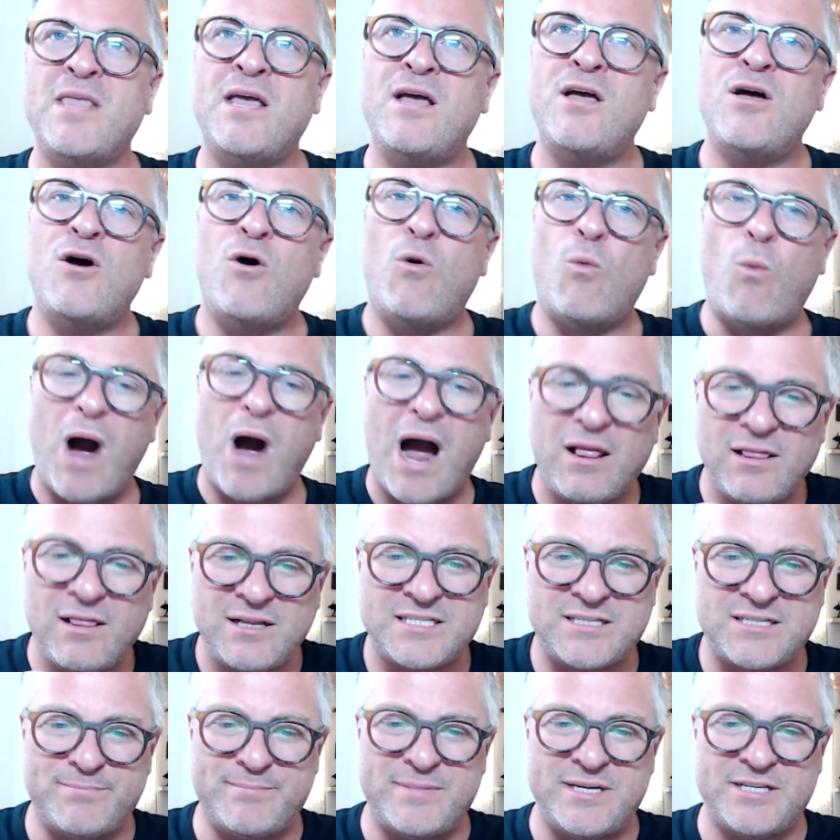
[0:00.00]
while it's
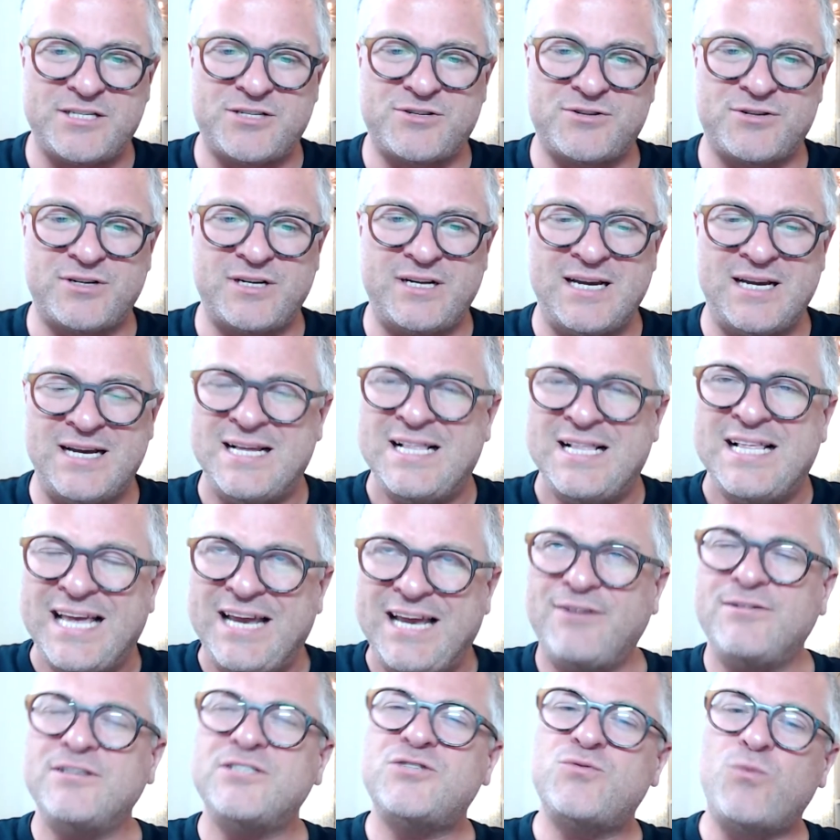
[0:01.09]
a mystery,
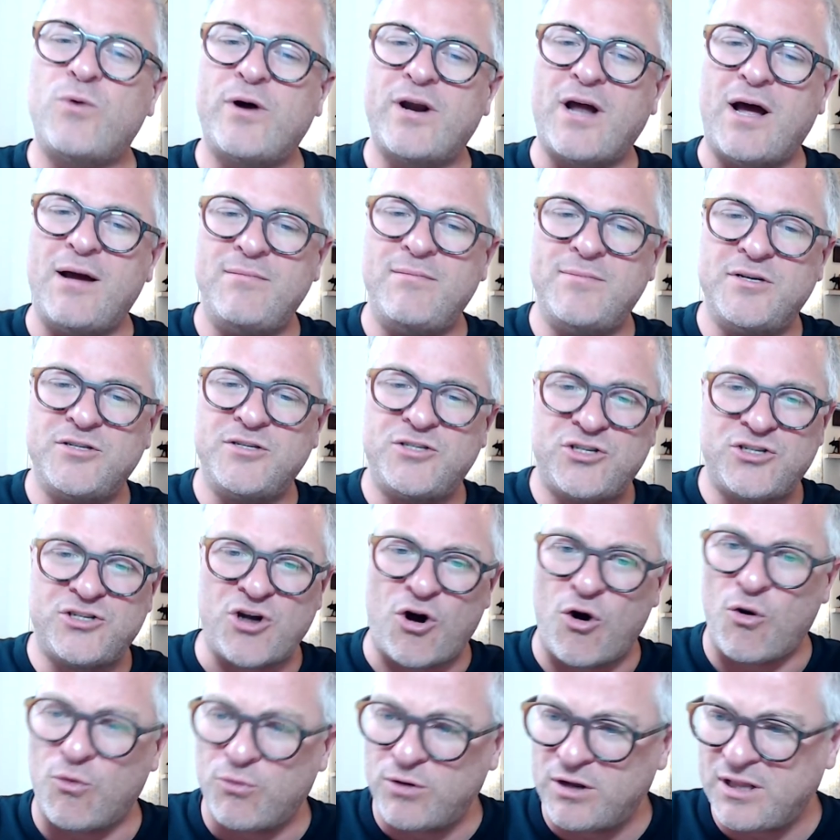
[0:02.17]
here's what I'm
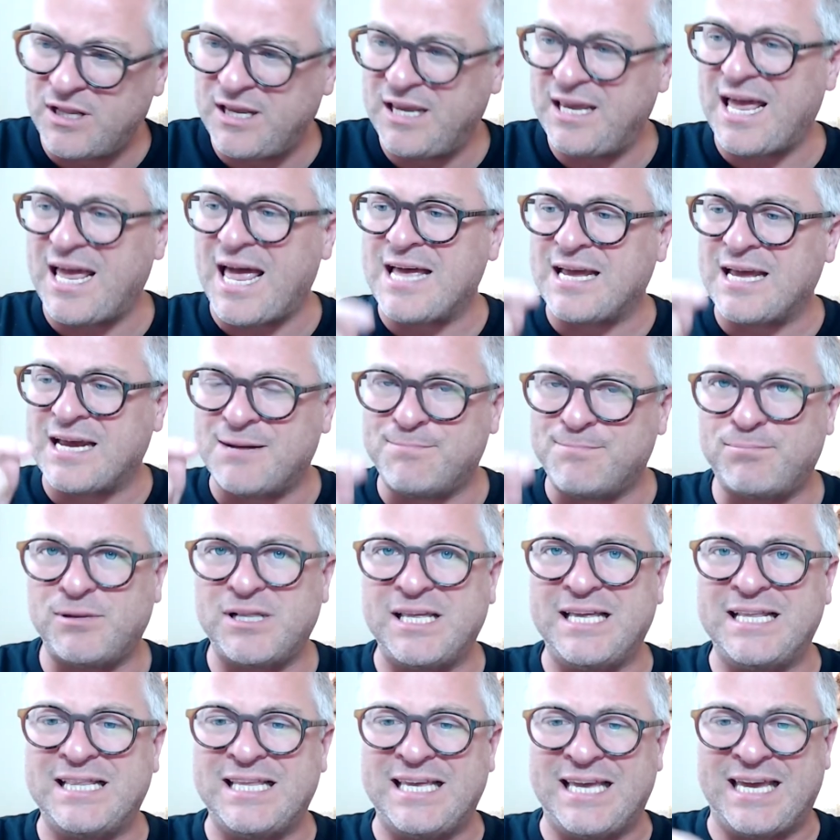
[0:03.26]
totally and
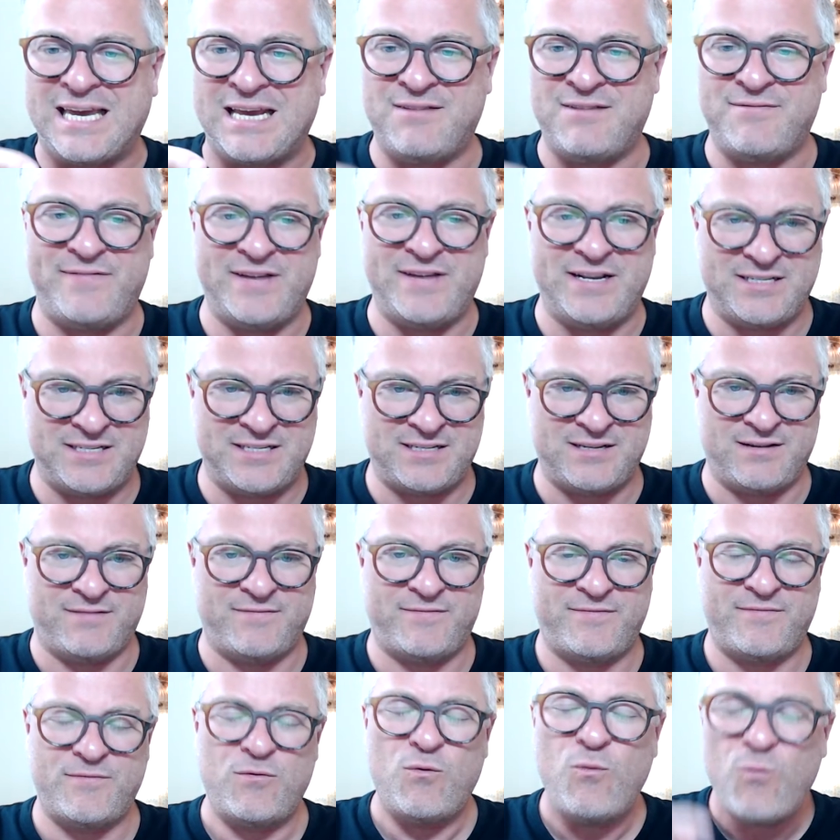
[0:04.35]
completely convinced
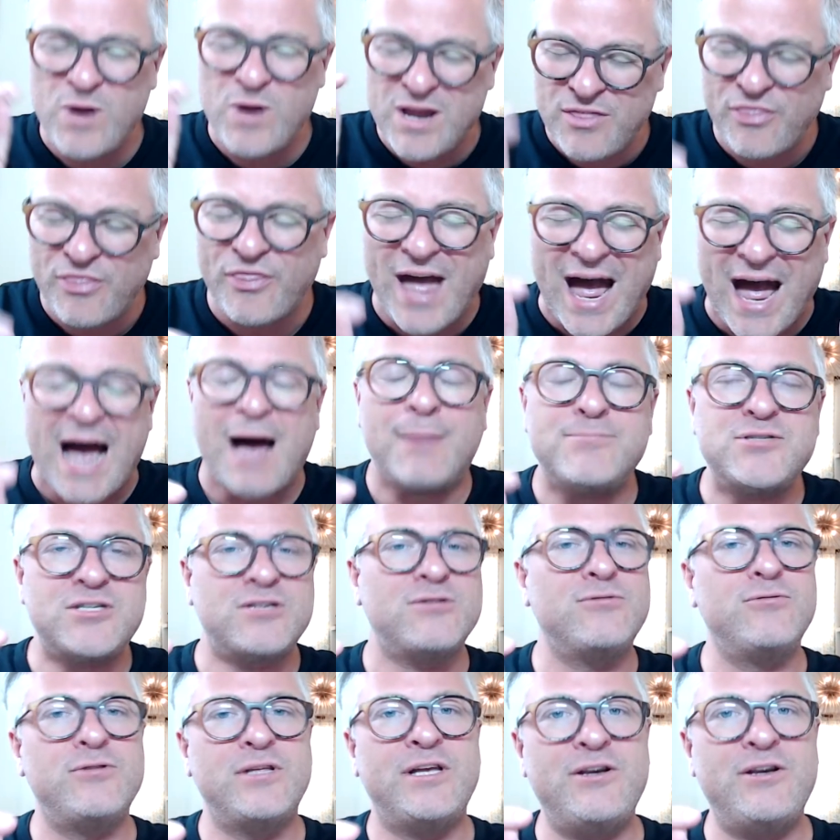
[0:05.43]
of. With
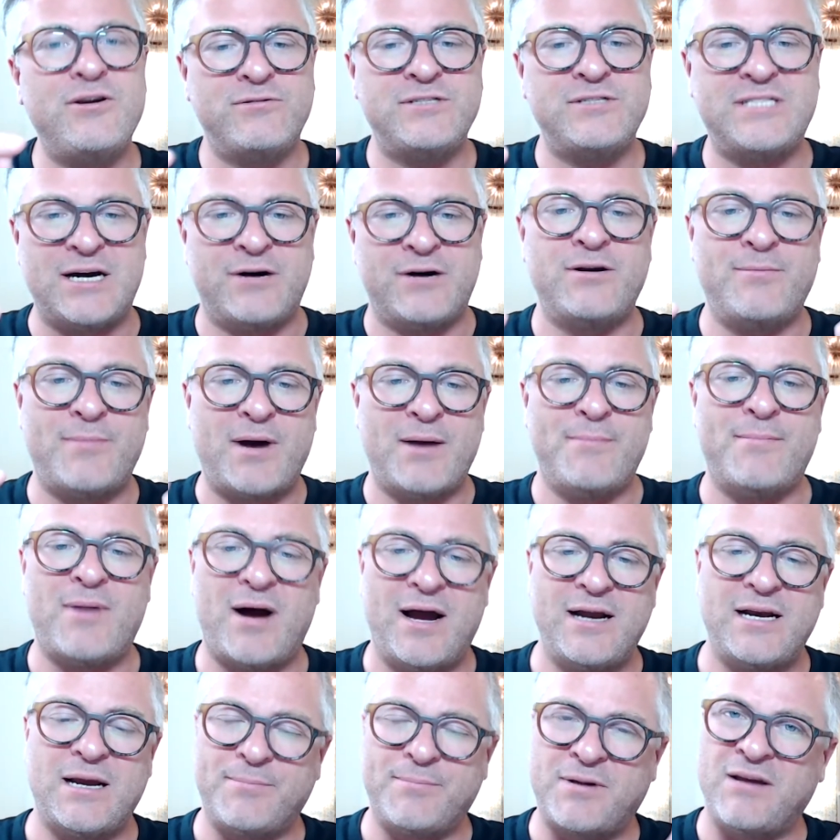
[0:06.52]
absolutely no doubt in my
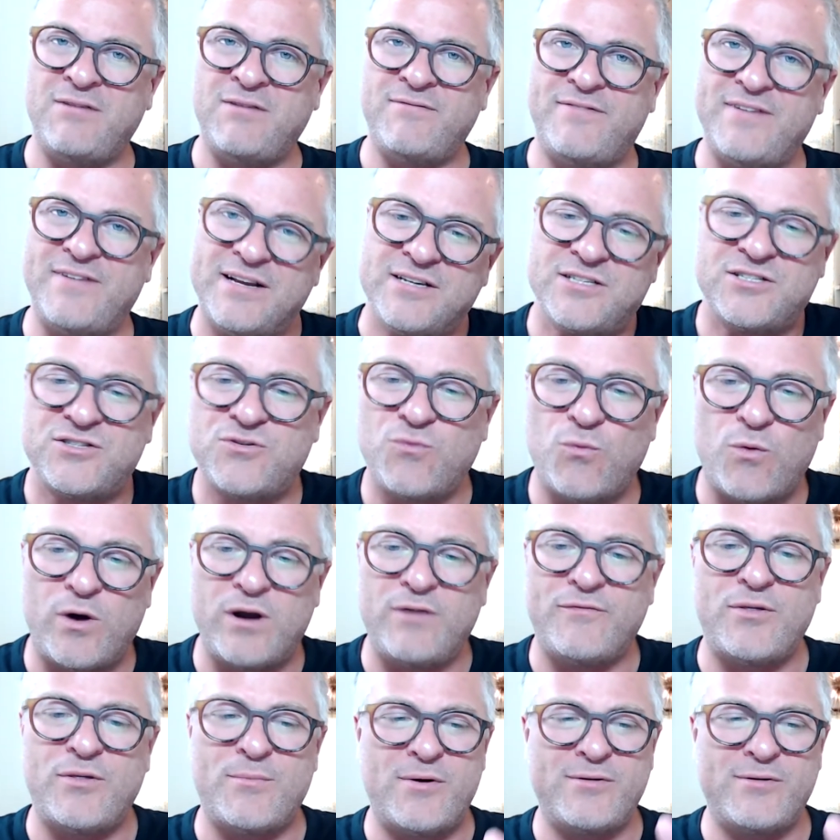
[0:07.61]
mind, I'm convinced one
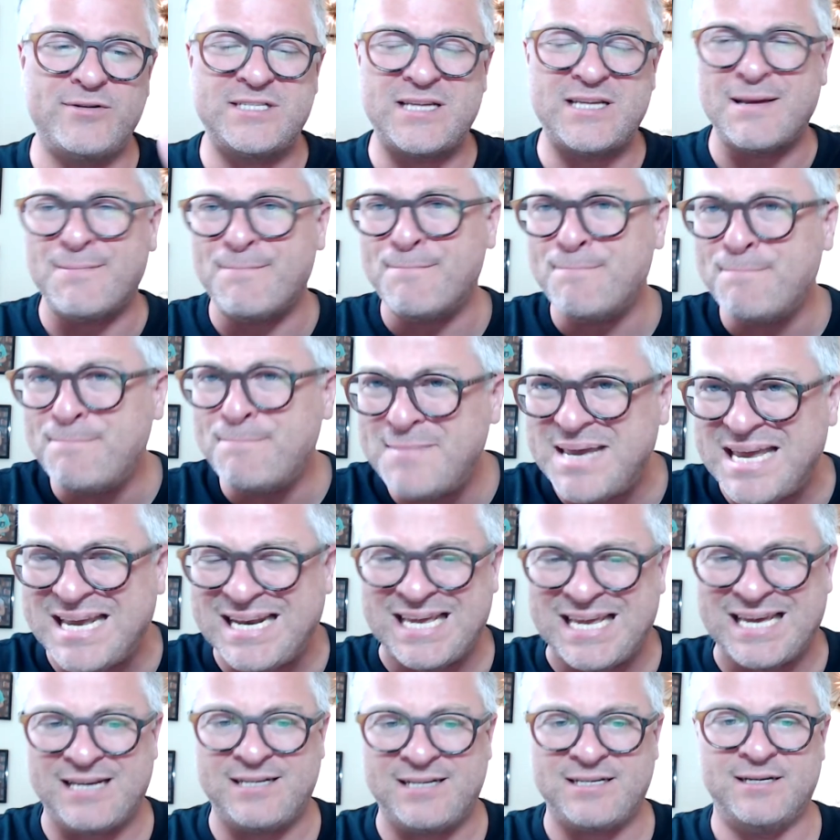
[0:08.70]
of the most
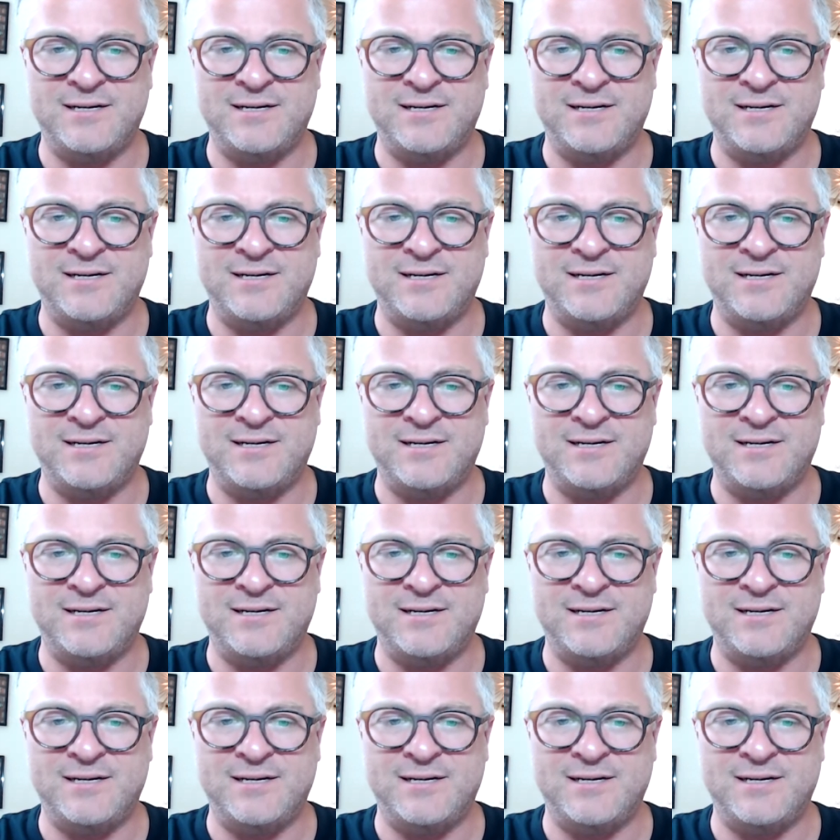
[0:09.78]
immediate,